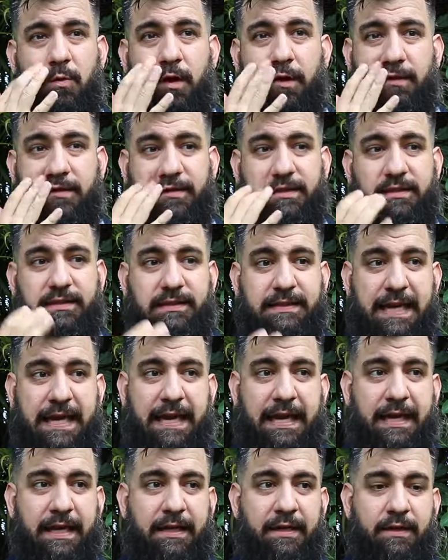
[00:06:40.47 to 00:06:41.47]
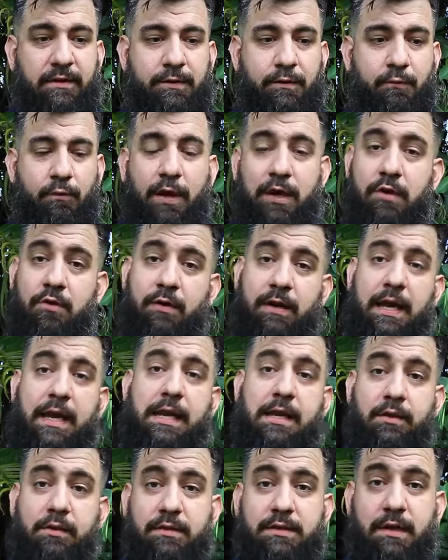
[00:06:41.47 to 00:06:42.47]
understand what you're
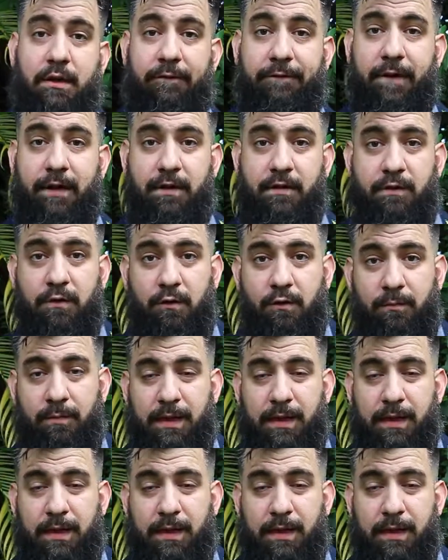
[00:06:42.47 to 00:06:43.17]
getting yourself into,